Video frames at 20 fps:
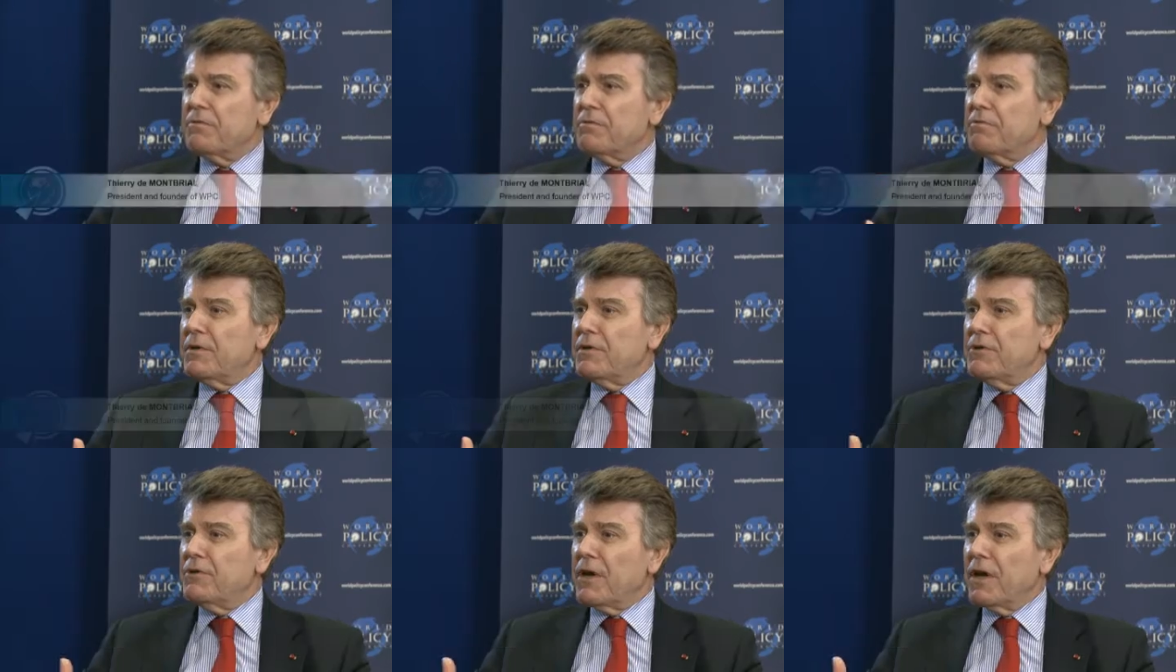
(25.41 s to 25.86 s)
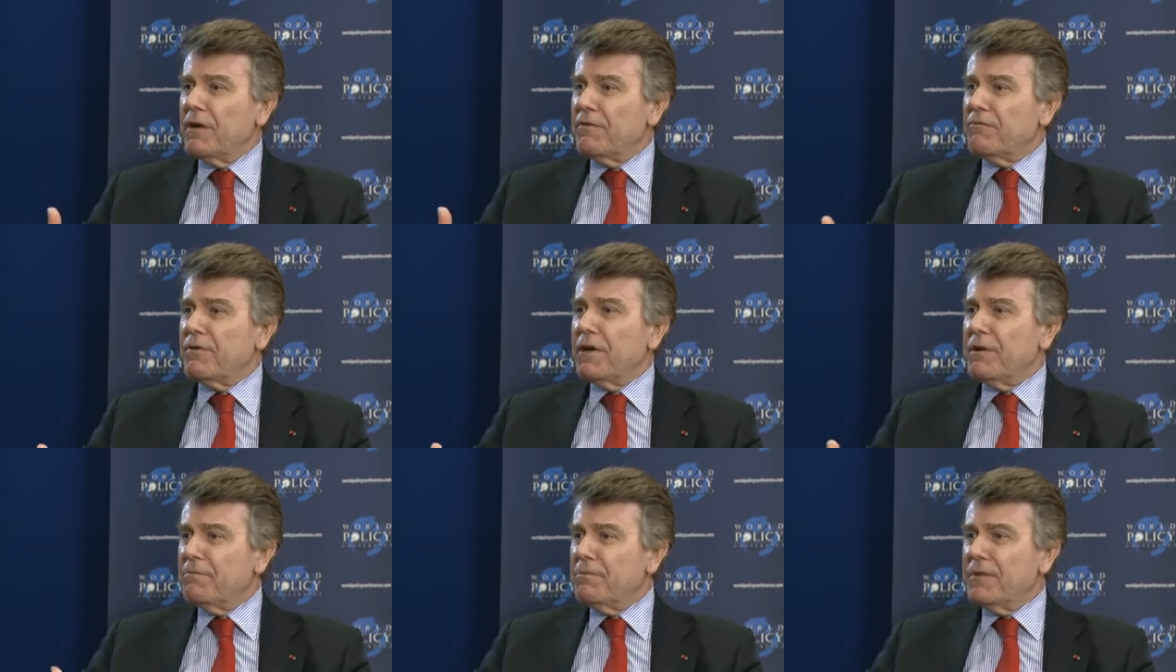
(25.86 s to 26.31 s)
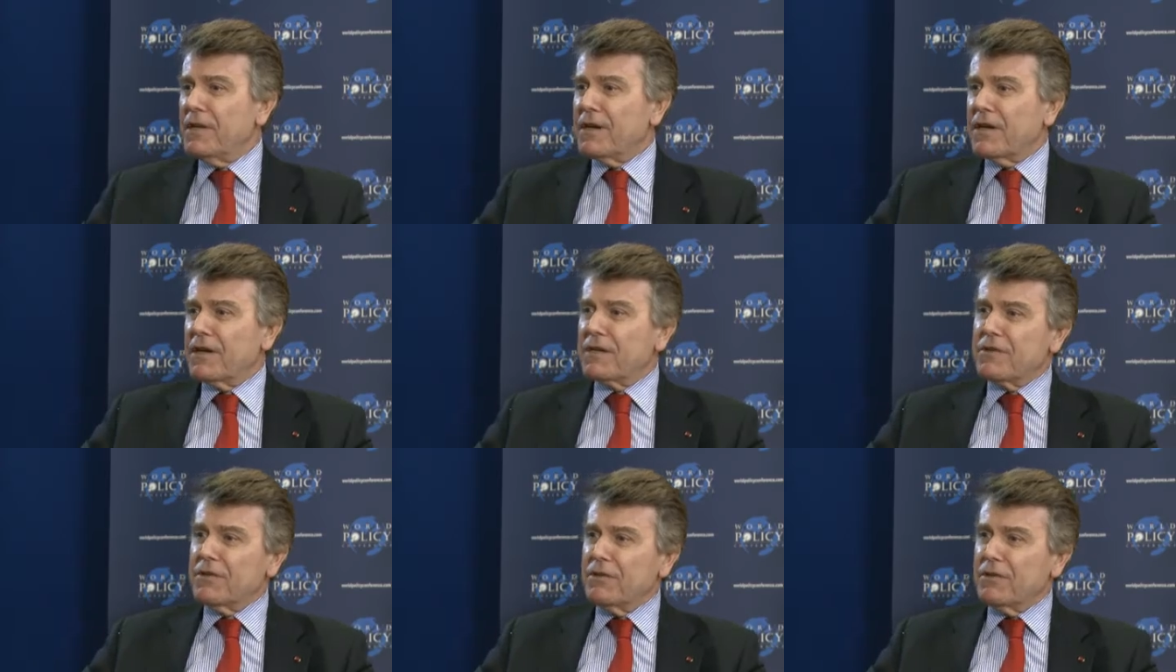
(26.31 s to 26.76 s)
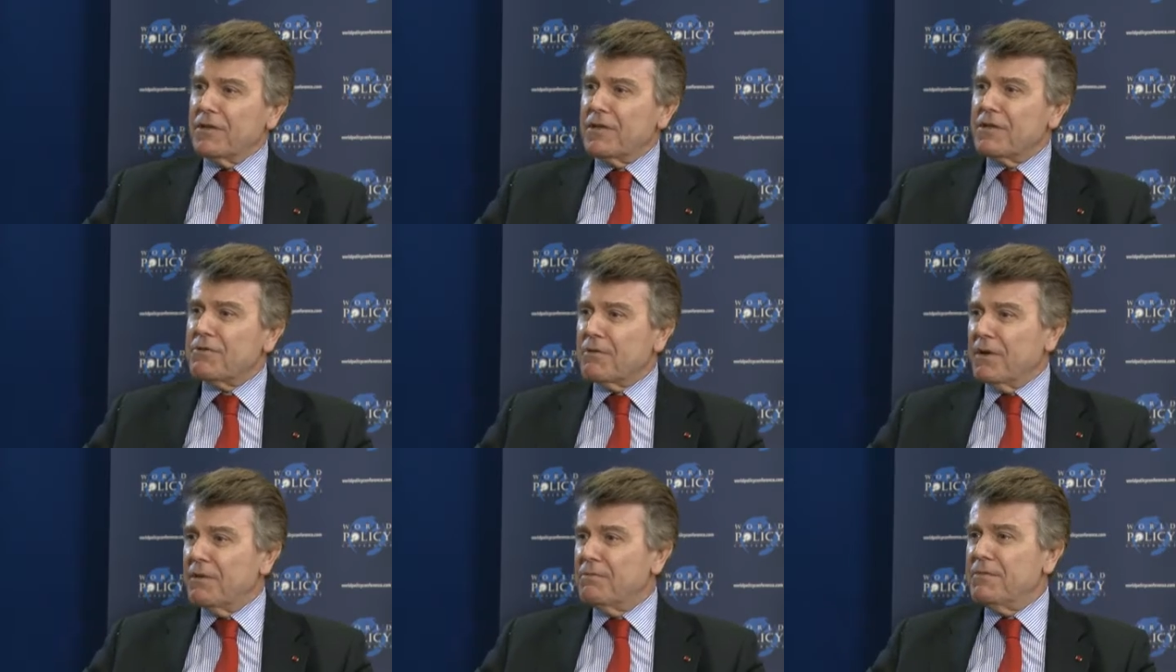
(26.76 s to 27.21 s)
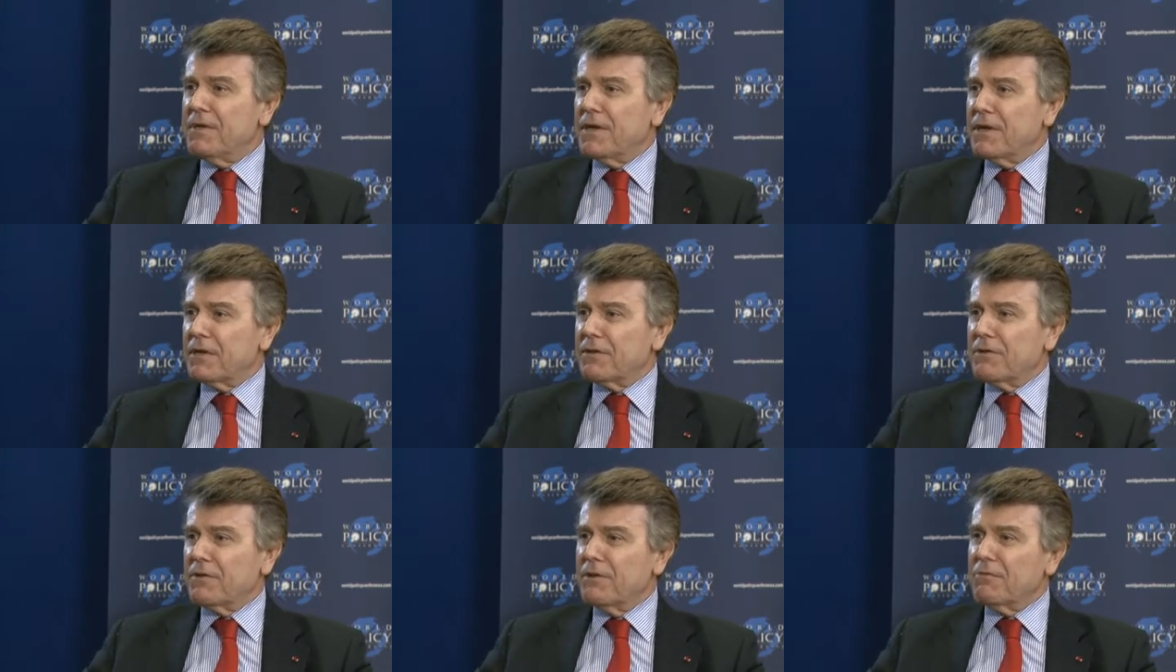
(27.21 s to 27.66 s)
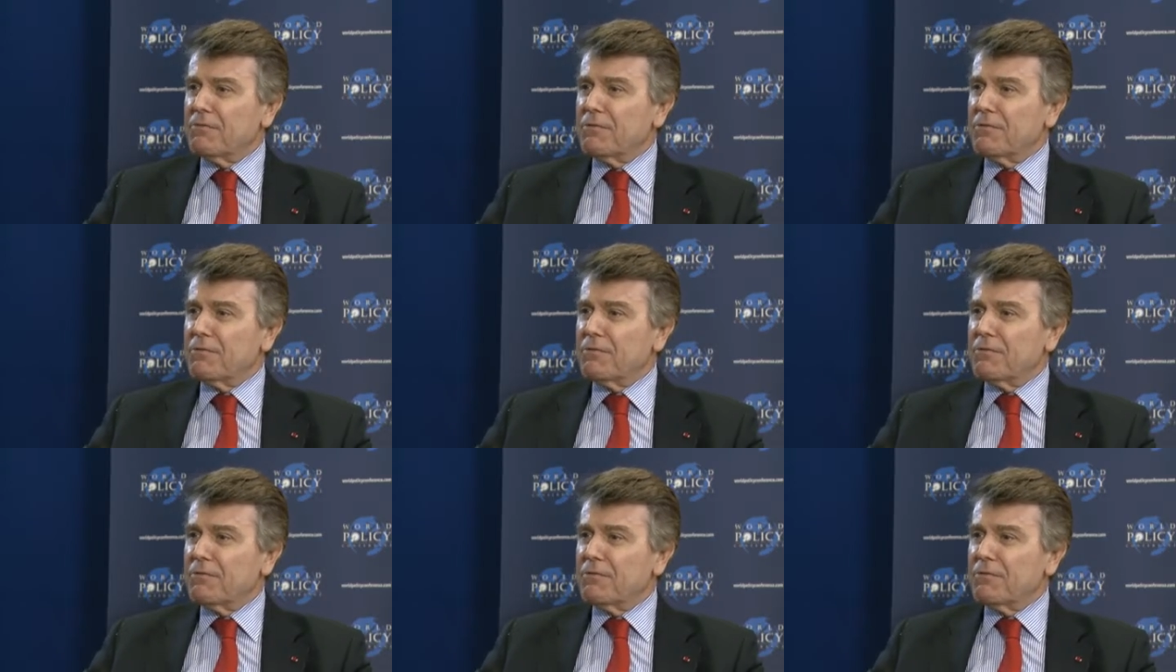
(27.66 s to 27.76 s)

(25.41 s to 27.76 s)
when you have one miracle, it's one miracle.